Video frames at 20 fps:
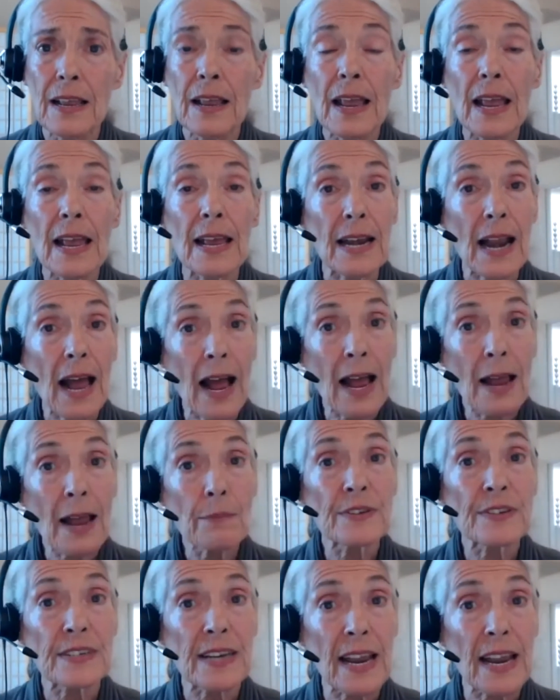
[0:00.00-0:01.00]
And I'm
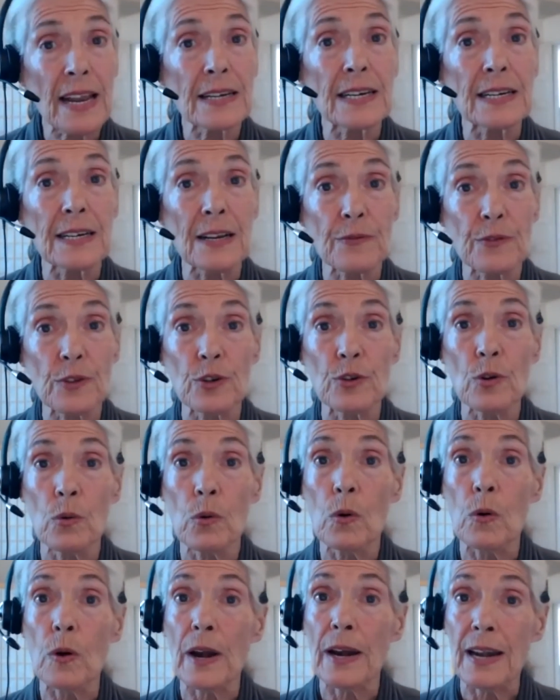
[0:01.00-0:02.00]
standing at the
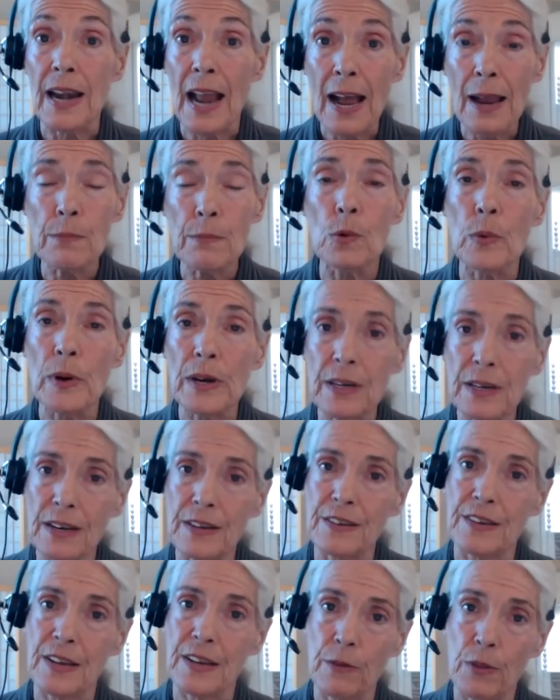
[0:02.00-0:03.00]
door and I'm
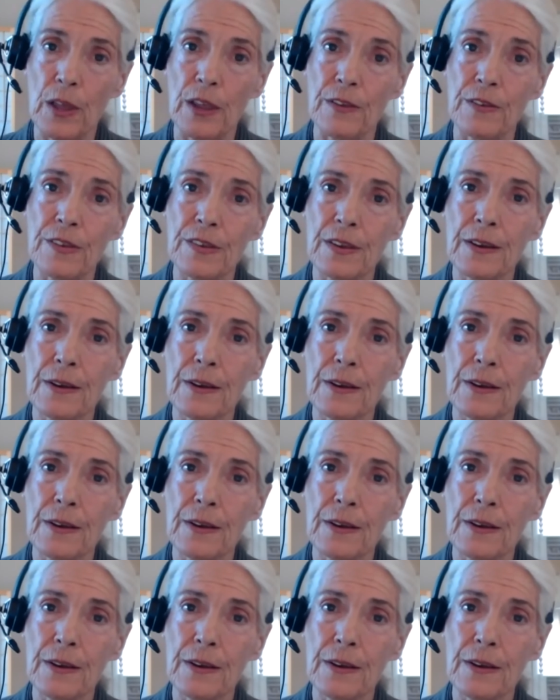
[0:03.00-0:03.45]
witnessing this.